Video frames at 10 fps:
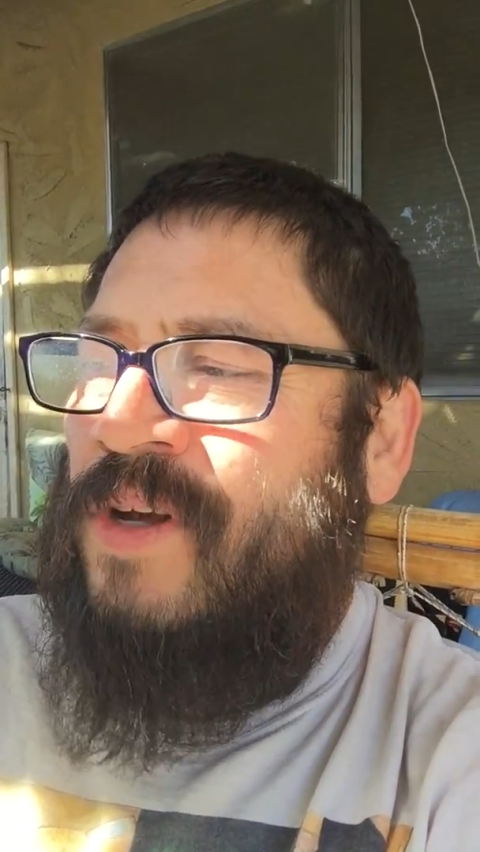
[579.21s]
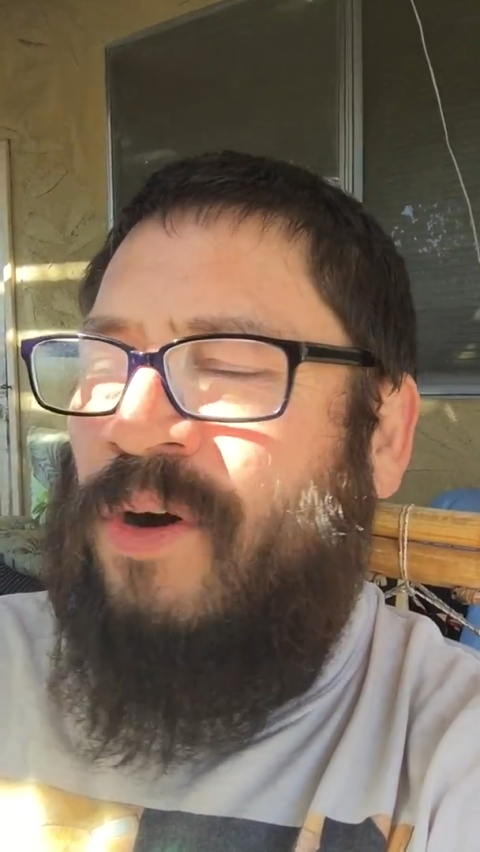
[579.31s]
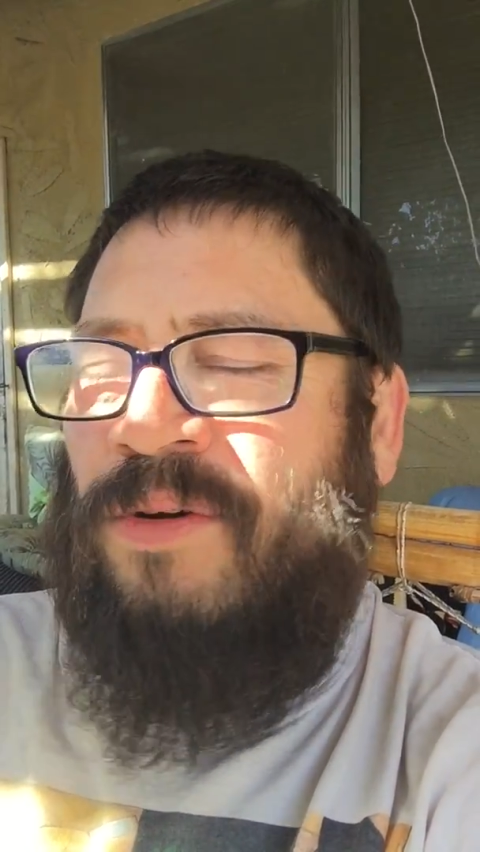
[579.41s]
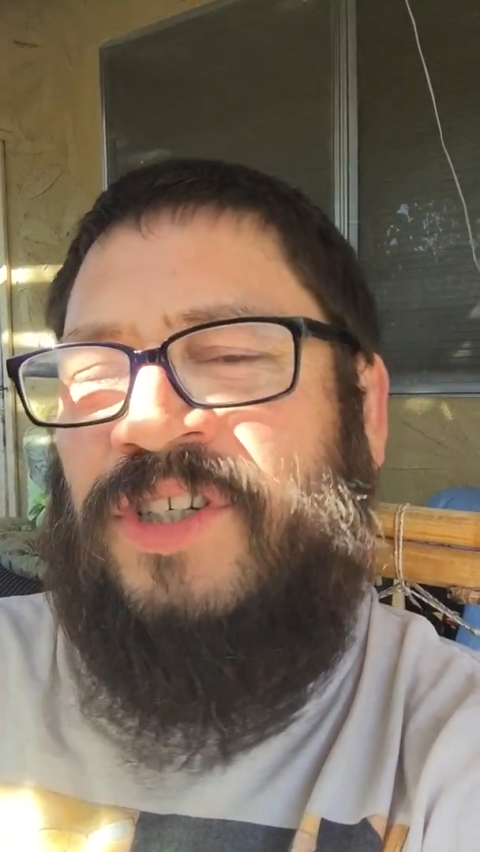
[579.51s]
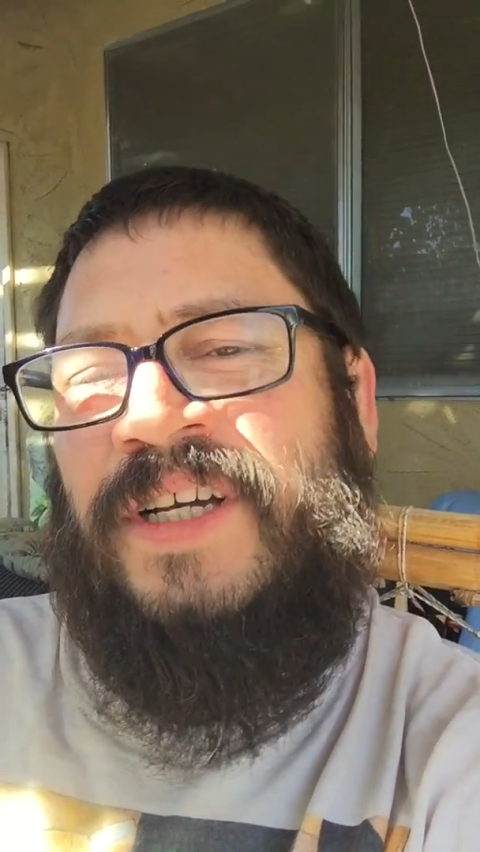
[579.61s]

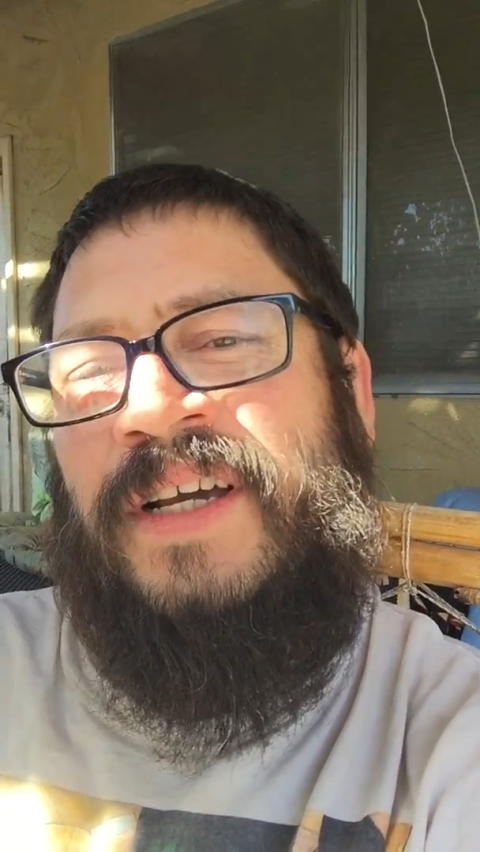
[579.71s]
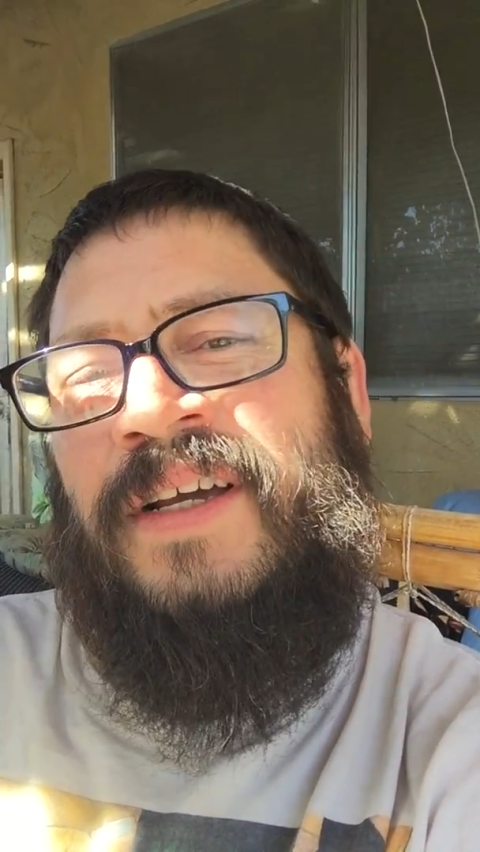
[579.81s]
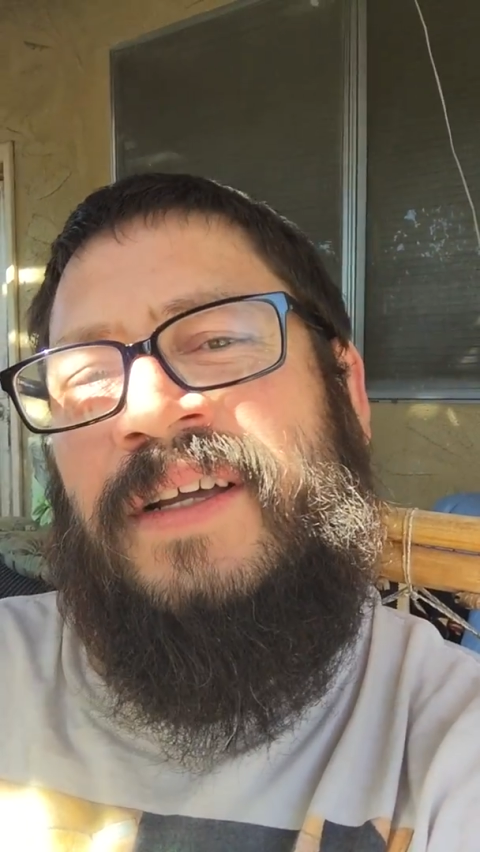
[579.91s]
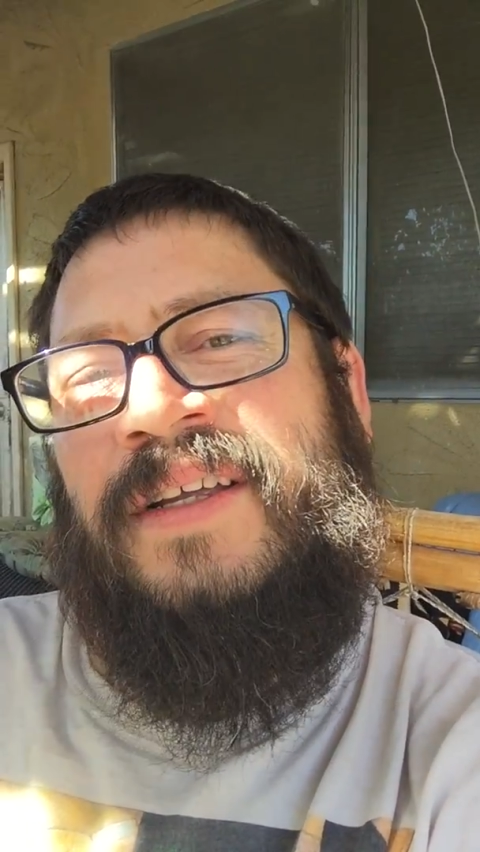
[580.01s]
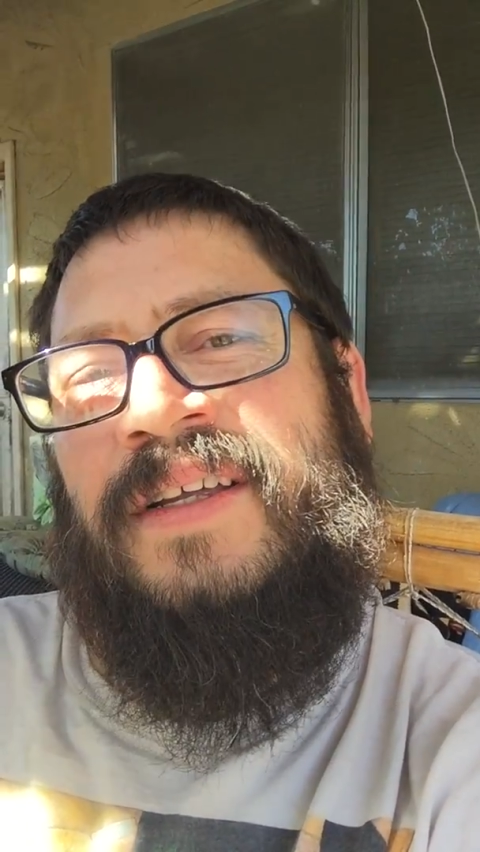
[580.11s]
Coaching